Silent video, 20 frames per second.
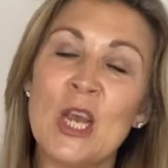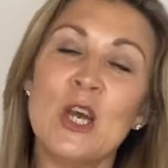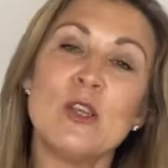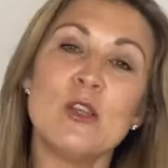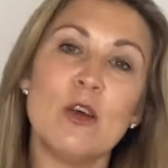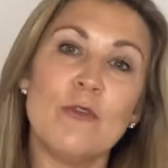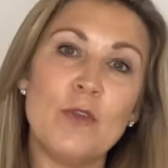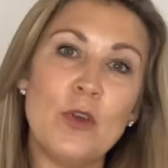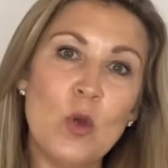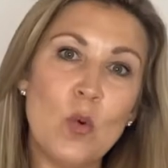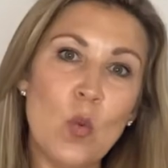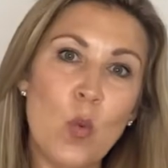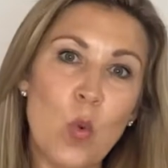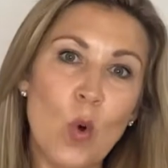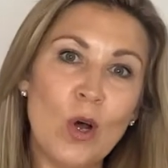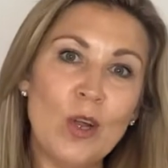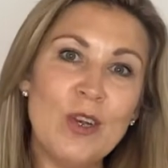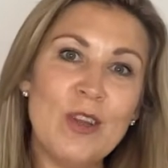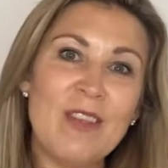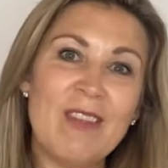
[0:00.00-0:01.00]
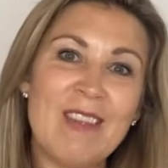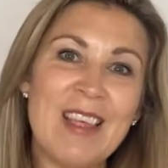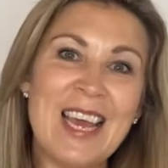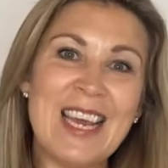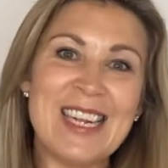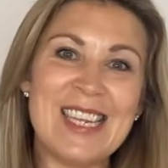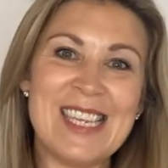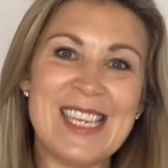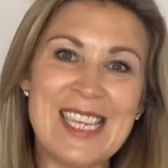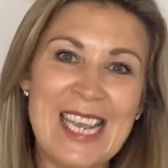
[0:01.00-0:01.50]
So if you want
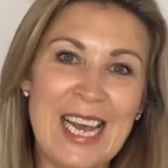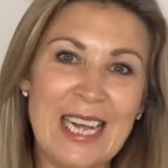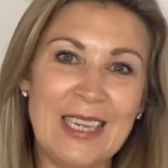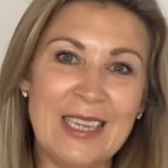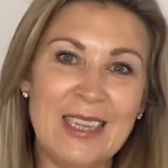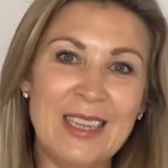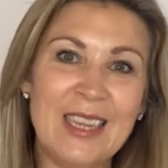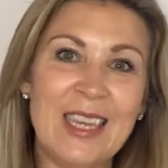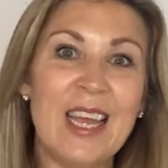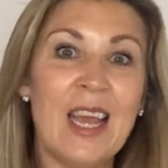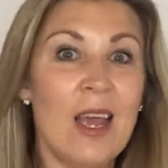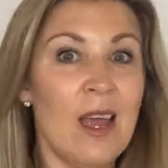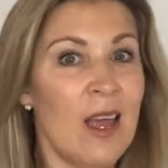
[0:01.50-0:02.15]
that cell,